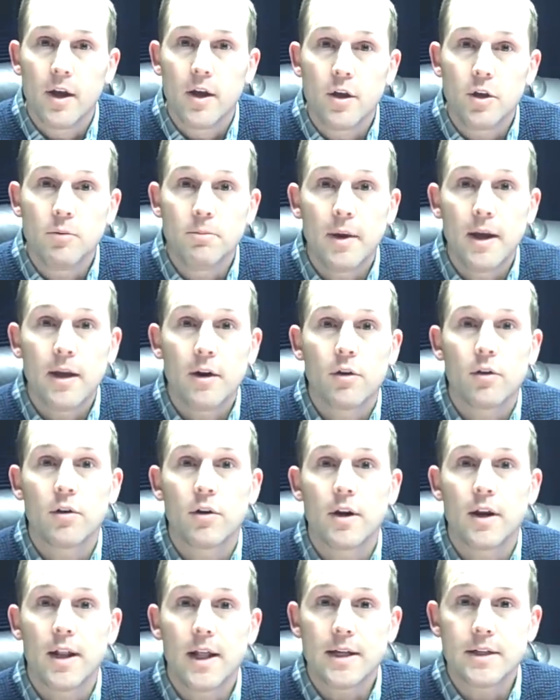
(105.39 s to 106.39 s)
you may
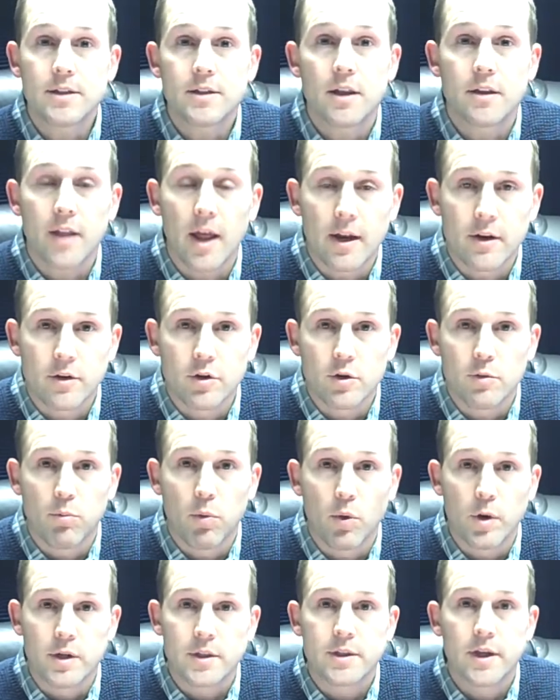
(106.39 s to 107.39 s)
earn less than that
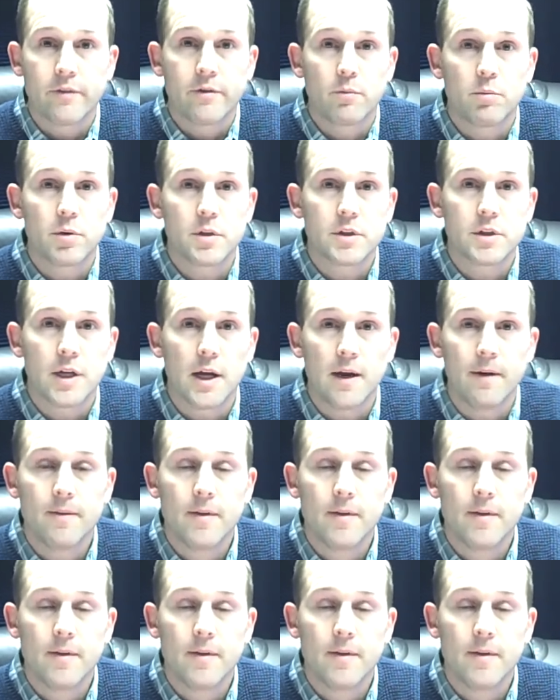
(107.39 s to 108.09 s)
2.7%.